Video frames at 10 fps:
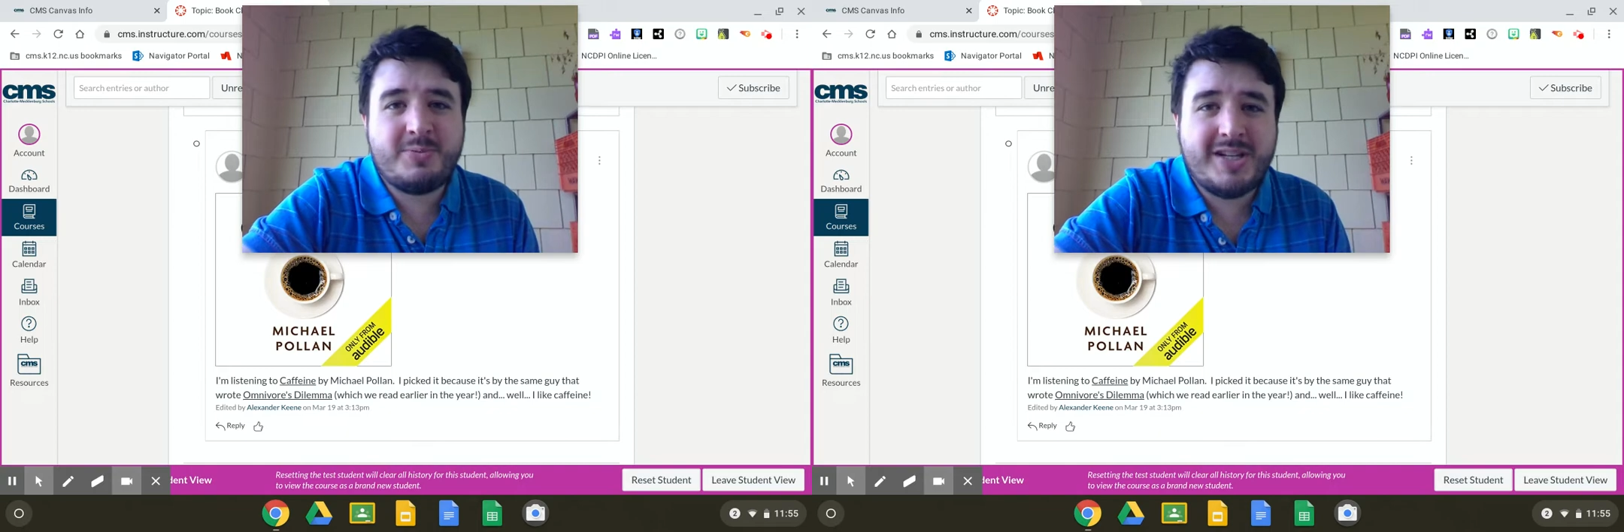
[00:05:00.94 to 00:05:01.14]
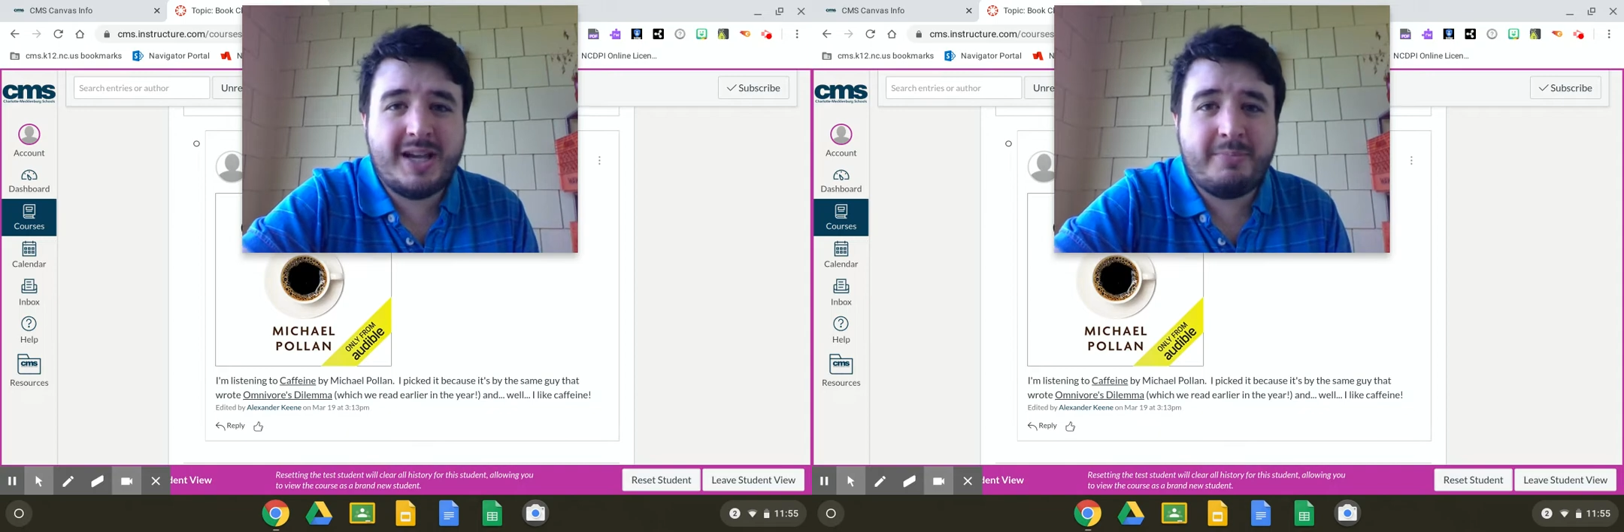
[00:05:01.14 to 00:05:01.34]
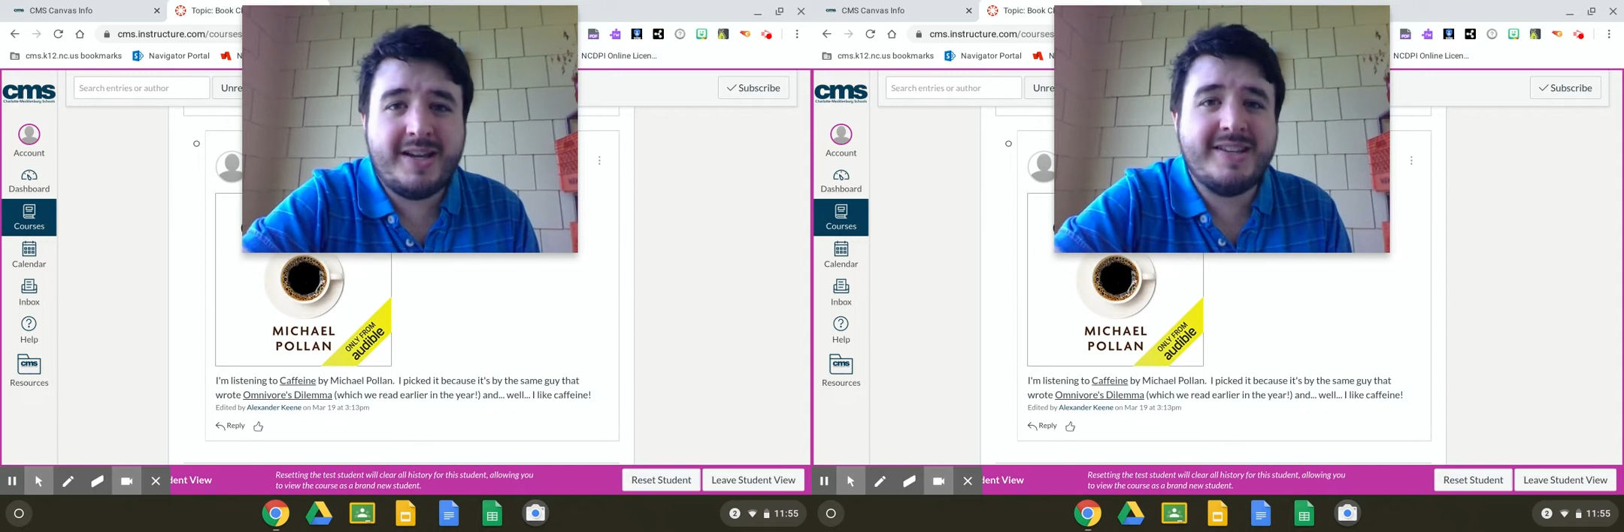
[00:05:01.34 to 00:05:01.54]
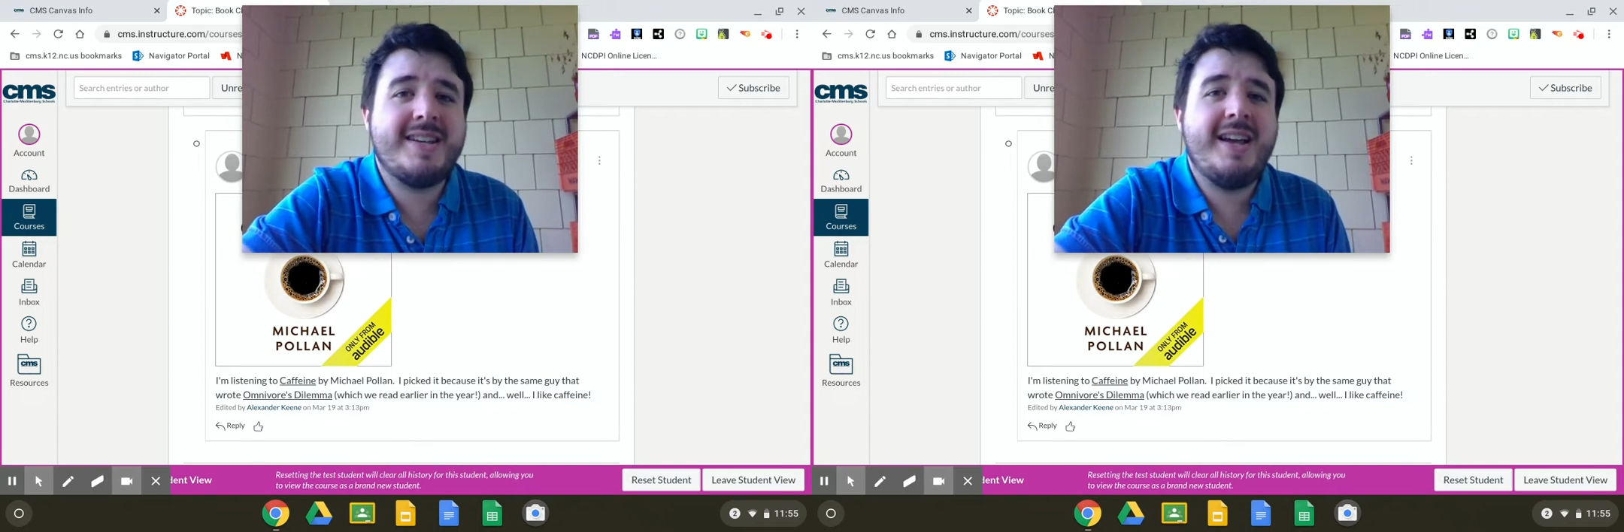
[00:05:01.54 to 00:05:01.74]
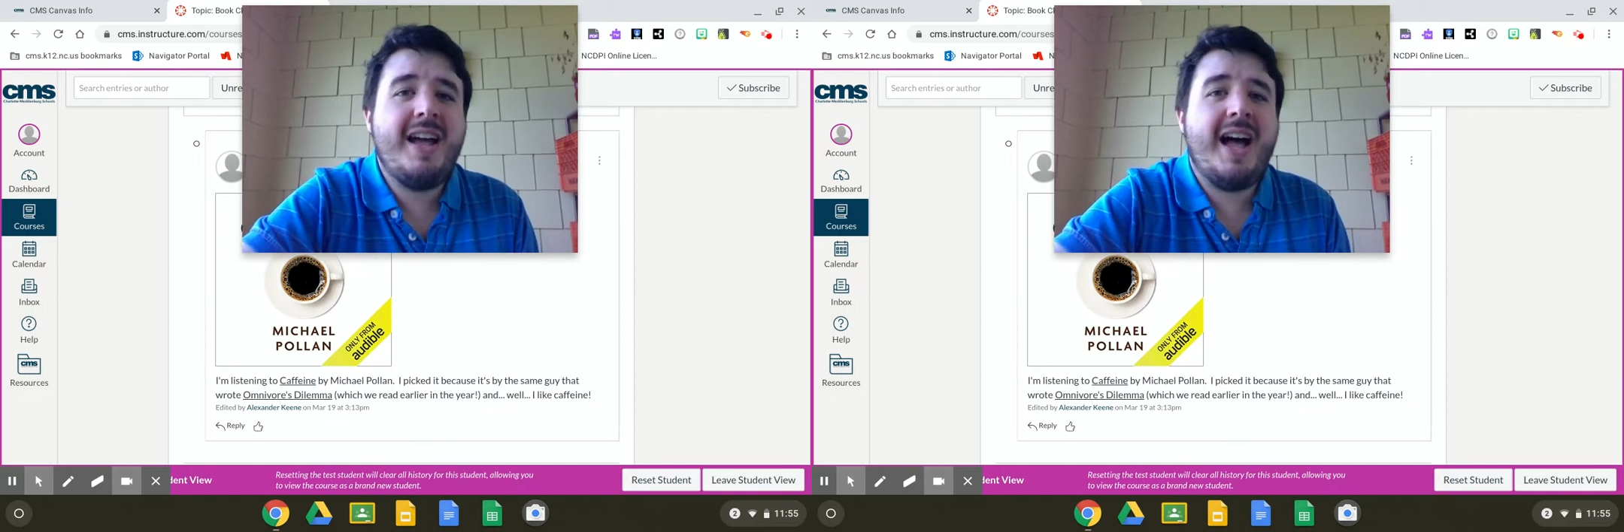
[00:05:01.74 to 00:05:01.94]
will take
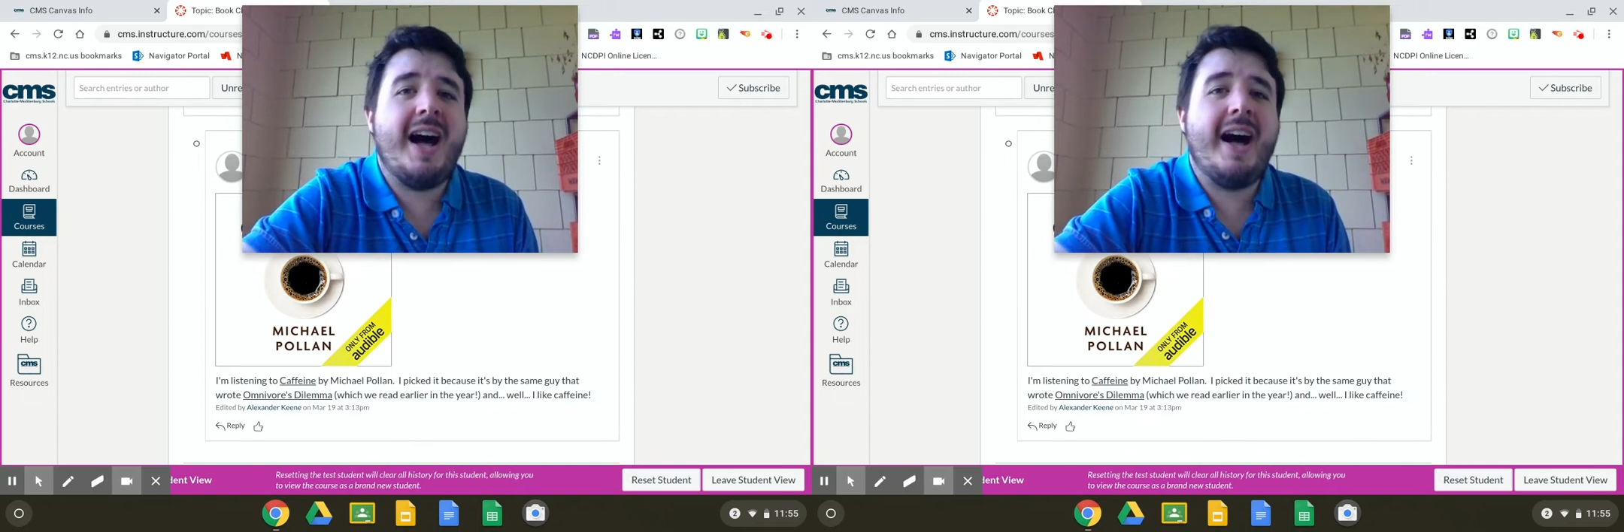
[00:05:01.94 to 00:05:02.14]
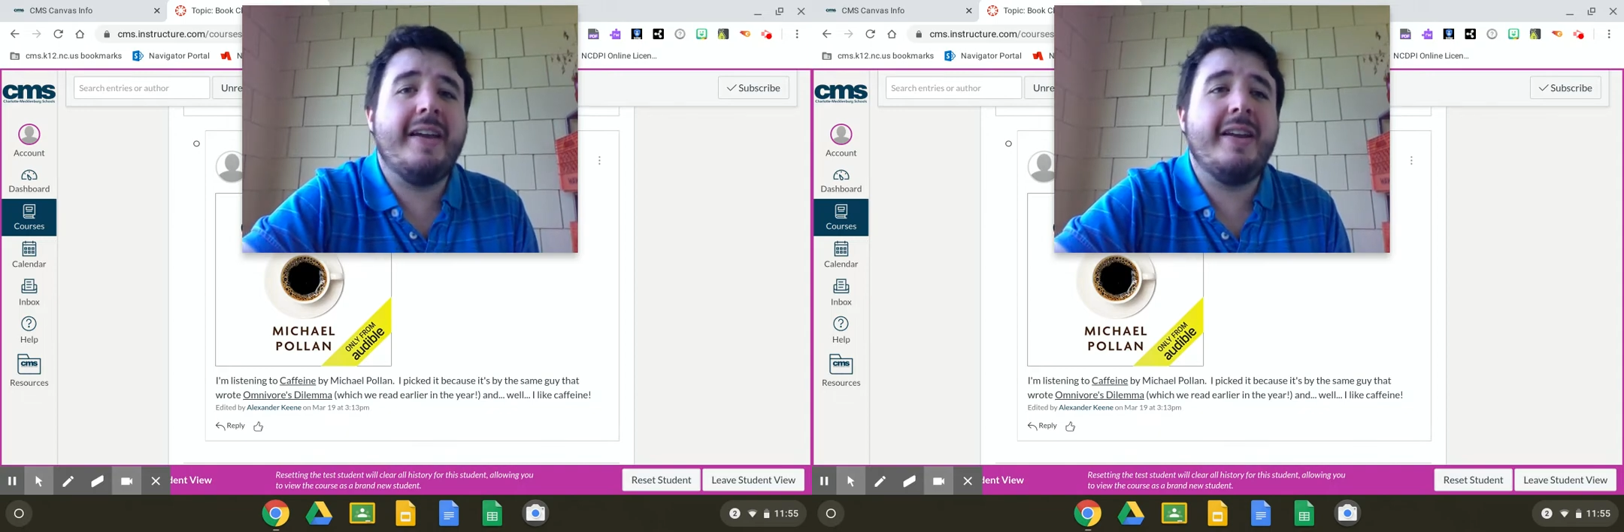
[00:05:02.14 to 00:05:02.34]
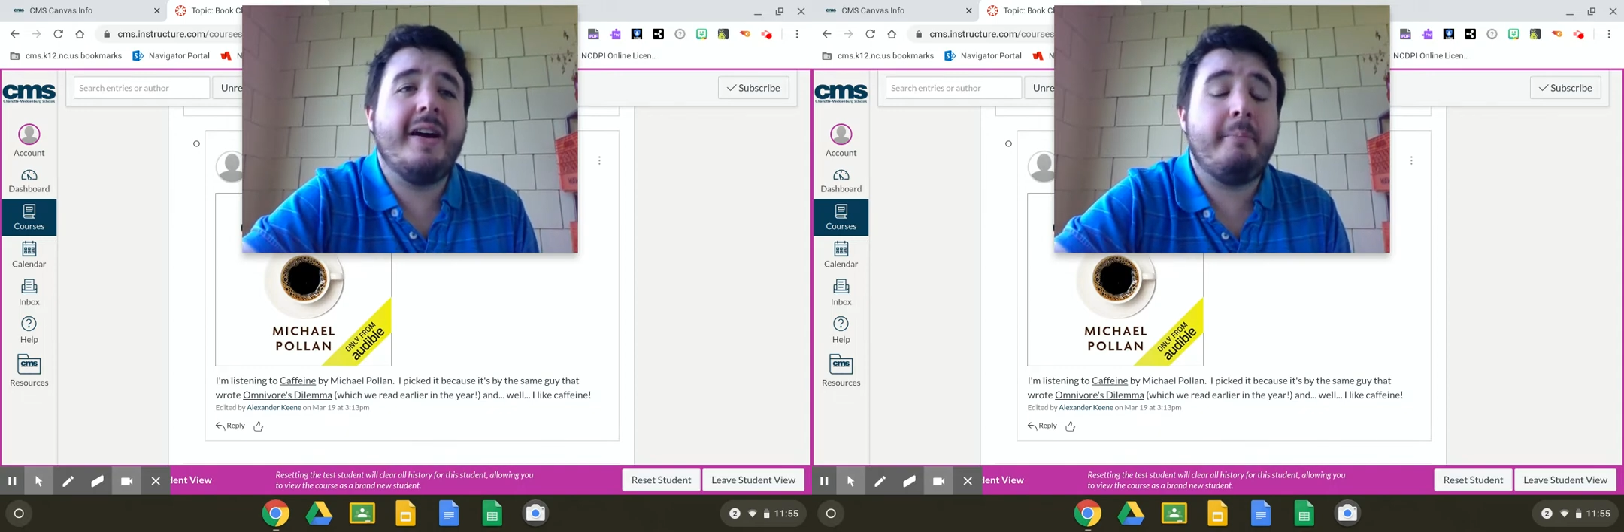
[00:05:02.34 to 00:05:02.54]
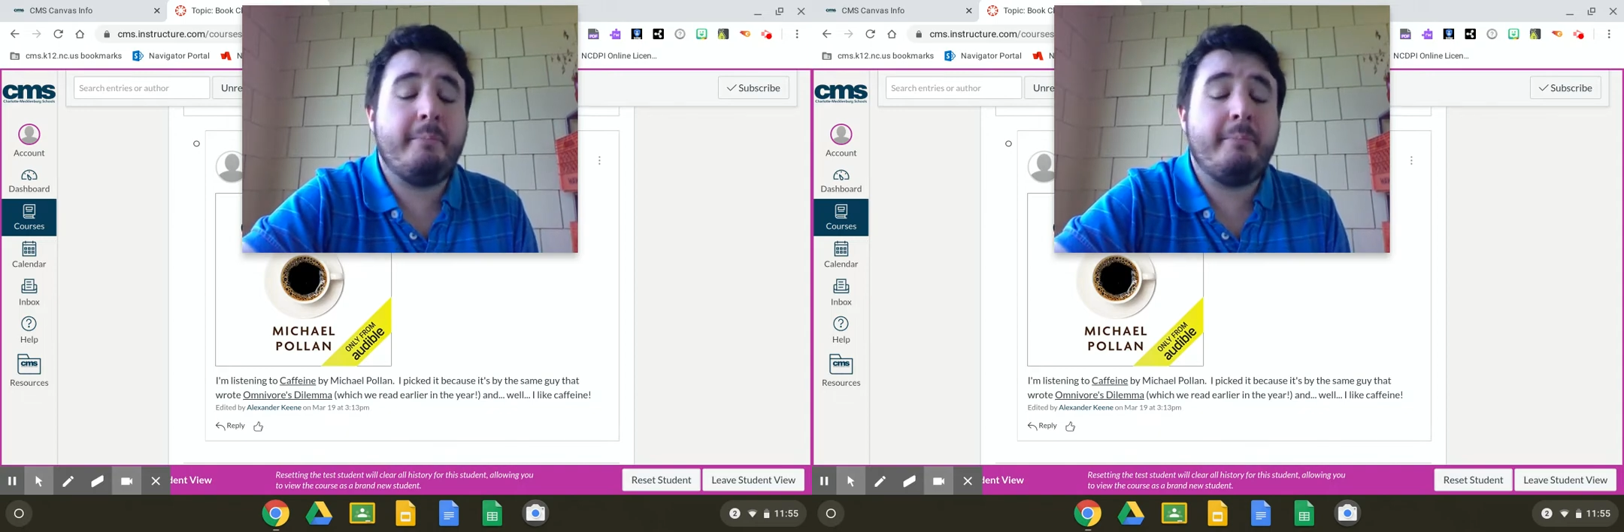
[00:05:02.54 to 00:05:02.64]
place on